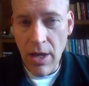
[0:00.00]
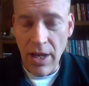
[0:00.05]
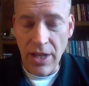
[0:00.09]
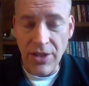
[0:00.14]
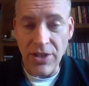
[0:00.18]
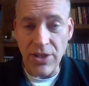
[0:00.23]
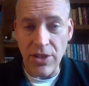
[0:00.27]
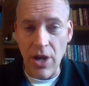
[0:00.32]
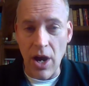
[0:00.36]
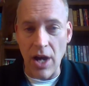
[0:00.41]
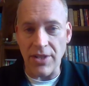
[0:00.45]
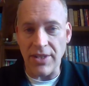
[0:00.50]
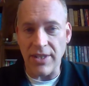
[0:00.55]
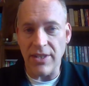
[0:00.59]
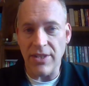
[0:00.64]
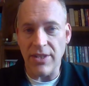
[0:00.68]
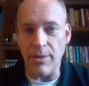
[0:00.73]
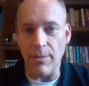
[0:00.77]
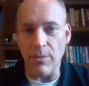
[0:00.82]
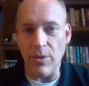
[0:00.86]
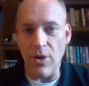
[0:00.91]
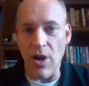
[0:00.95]
It's causing
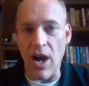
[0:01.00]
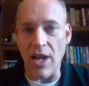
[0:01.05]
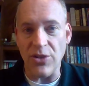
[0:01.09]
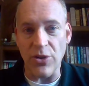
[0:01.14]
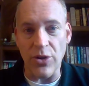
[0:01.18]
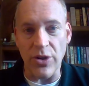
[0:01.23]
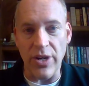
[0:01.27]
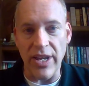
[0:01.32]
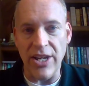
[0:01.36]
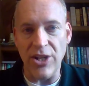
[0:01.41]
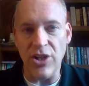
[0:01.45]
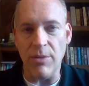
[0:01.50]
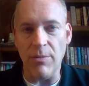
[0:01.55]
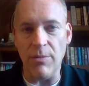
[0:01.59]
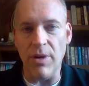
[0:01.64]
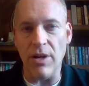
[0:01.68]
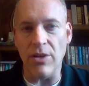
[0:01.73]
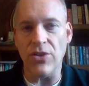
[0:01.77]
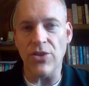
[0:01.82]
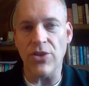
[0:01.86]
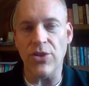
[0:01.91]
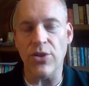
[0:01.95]
some consternation
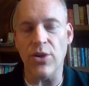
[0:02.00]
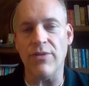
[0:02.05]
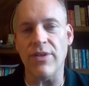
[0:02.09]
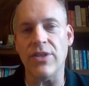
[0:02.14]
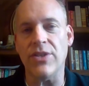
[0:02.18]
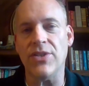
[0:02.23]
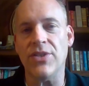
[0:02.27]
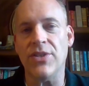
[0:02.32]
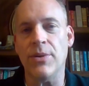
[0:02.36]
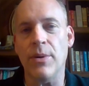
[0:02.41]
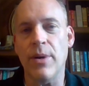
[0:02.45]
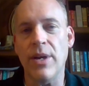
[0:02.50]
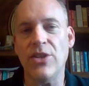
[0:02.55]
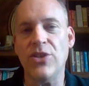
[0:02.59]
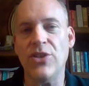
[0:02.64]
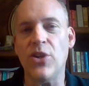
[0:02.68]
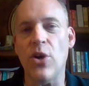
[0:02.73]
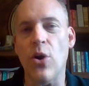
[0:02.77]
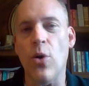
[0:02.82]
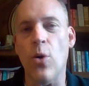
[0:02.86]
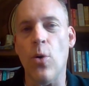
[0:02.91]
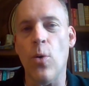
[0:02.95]
among the servants. And
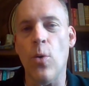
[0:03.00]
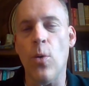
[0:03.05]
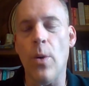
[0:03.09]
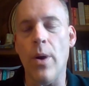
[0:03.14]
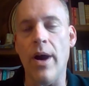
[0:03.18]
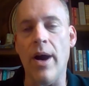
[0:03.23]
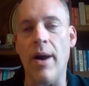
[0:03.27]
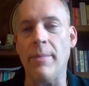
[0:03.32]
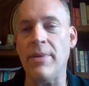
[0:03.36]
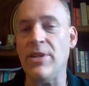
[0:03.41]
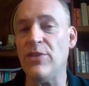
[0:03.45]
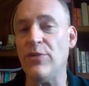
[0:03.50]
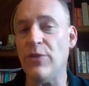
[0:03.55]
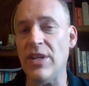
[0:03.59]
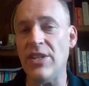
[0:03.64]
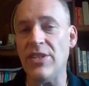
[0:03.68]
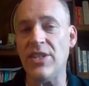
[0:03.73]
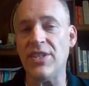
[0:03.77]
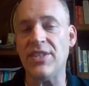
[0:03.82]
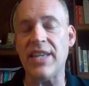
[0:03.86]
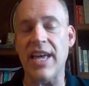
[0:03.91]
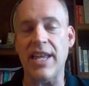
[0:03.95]
so his
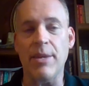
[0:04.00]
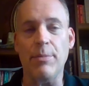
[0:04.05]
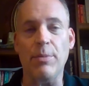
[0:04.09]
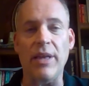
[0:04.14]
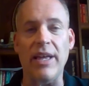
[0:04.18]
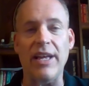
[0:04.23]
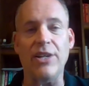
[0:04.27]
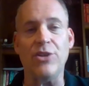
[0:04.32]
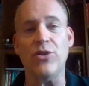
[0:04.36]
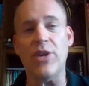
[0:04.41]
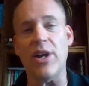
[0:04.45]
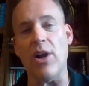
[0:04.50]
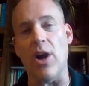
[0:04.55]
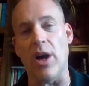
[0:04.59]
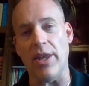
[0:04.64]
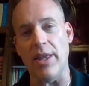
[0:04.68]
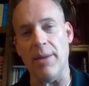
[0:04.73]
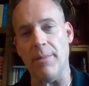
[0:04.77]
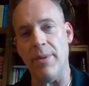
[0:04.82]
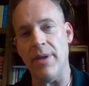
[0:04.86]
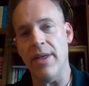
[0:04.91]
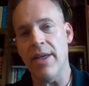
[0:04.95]
friends decide to play a trick on
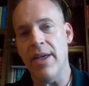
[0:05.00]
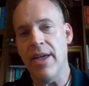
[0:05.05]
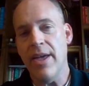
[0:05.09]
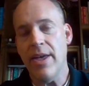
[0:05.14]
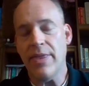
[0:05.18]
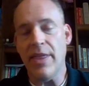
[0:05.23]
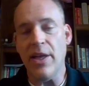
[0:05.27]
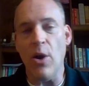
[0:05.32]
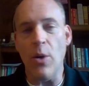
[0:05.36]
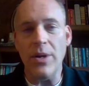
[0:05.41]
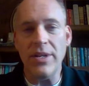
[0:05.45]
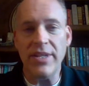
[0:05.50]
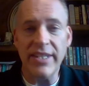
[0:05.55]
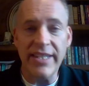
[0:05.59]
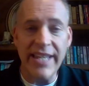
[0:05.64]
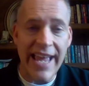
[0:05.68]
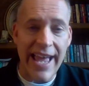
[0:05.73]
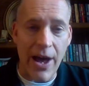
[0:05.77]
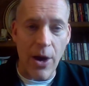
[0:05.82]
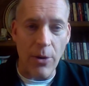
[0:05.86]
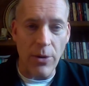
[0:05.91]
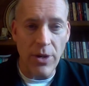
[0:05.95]
him. They go into
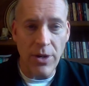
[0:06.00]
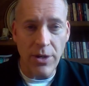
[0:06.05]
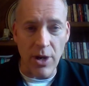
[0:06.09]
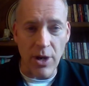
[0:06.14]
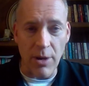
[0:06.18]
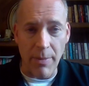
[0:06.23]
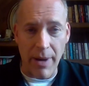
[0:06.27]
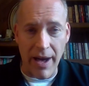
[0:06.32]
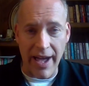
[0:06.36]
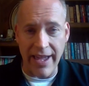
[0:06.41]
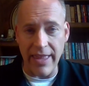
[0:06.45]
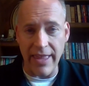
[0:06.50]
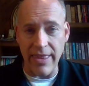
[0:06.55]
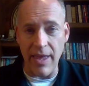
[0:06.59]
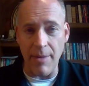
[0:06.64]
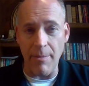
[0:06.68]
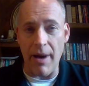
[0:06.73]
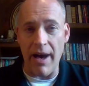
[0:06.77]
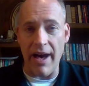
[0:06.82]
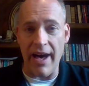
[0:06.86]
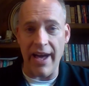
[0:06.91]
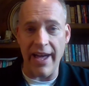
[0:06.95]
town nearby and they
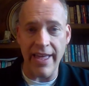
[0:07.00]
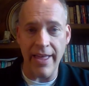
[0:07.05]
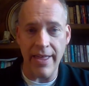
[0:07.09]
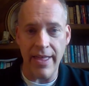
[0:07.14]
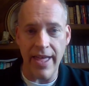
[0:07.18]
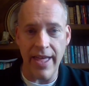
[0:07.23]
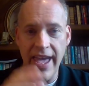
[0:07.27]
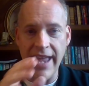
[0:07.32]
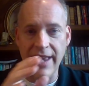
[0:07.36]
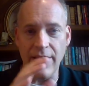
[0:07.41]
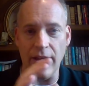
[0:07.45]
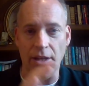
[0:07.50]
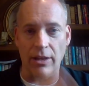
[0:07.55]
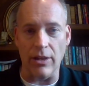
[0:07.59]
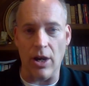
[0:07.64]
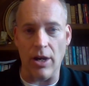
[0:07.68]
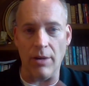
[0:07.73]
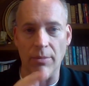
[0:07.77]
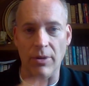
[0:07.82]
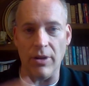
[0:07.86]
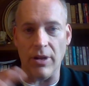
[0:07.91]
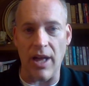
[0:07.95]
buy 8
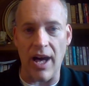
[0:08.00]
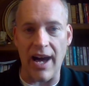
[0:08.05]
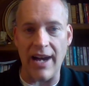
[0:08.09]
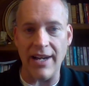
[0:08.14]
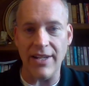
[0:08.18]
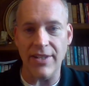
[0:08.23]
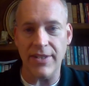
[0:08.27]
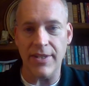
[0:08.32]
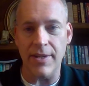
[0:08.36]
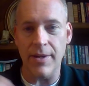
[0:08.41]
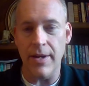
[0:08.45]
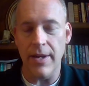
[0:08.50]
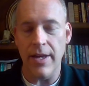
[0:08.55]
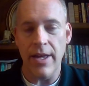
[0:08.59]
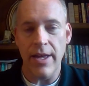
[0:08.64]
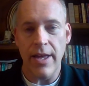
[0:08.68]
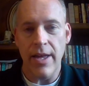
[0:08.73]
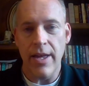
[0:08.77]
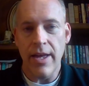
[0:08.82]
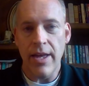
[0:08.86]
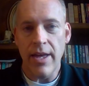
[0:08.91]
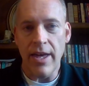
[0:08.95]
alarm clocks.
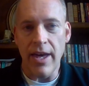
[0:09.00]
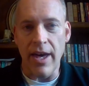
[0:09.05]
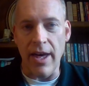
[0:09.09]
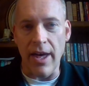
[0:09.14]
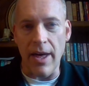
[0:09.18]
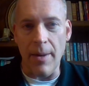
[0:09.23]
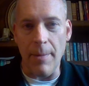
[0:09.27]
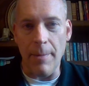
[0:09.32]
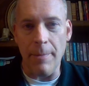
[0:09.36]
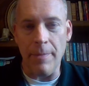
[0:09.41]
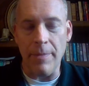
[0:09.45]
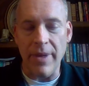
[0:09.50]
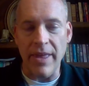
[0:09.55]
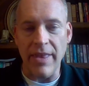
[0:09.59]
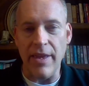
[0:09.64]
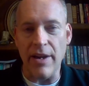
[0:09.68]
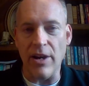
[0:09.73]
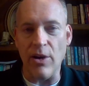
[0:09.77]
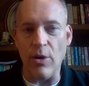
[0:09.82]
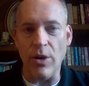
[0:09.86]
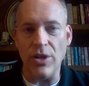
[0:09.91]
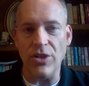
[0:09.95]
And
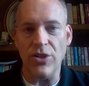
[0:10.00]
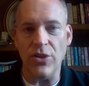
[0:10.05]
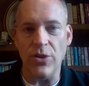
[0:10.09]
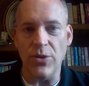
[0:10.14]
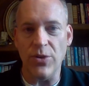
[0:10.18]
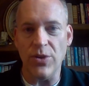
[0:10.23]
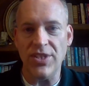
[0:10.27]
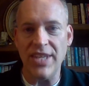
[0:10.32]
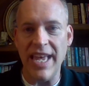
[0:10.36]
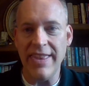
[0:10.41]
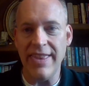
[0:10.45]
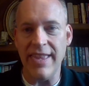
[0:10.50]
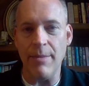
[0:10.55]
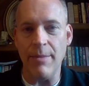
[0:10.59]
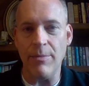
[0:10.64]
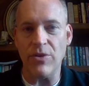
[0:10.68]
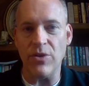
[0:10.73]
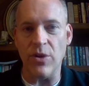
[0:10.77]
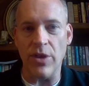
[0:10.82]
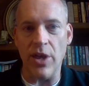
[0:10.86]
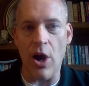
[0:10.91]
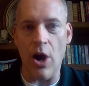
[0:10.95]
they're going to set them
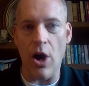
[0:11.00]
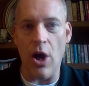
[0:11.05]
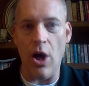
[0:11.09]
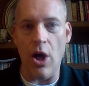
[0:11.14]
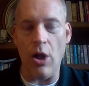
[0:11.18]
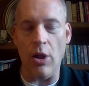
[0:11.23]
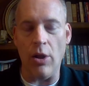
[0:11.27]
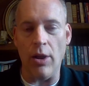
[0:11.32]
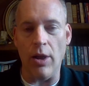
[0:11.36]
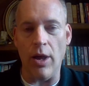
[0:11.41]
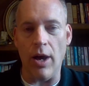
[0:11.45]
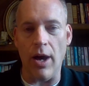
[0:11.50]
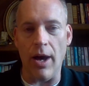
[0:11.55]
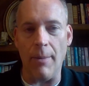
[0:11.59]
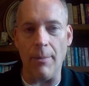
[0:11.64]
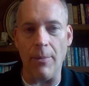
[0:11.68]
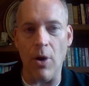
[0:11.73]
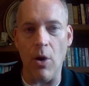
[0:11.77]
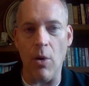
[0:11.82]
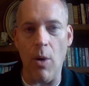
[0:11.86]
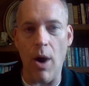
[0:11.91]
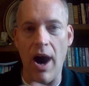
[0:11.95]
so they all
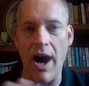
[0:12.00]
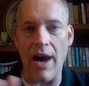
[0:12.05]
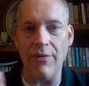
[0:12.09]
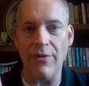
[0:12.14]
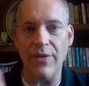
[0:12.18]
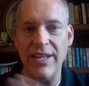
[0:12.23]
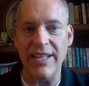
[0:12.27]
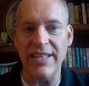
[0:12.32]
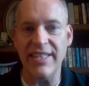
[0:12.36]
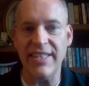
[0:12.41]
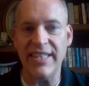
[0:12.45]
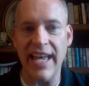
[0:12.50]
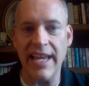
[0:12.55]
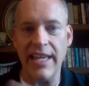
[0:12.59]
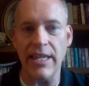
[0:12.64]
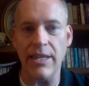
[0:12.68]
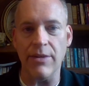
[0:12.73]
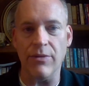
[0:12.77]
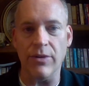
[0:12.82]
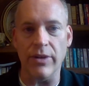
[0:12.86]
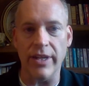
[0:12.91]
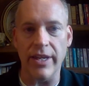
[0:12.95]
go off
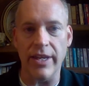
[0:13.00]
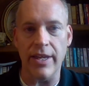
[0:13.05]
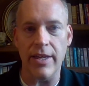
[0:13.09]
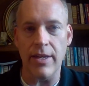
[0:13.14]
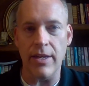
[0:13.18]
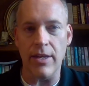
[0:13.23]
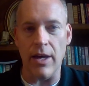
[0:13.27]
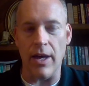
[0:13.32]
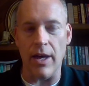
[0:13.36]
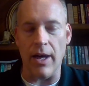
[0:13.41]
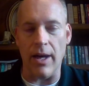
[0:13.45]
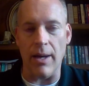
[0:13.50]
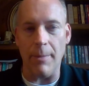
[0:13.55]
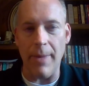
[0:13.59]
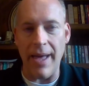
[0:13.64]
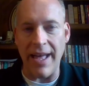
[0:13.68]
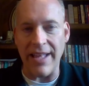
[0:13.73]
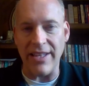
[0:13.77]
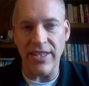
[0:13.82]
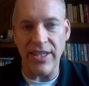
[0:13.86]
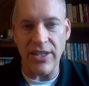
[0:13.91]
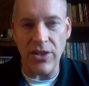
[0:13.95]
consecutively
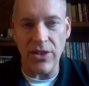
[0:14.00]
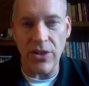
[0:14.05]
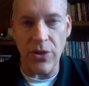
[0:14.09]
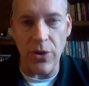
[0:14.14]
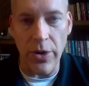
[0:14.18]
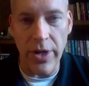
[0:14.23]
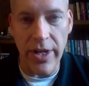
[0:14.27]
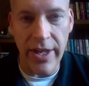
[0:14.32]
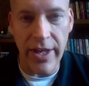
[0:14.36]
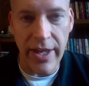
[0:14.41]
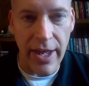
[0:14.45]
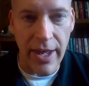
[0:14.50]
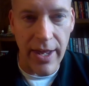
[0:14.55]
at 6:30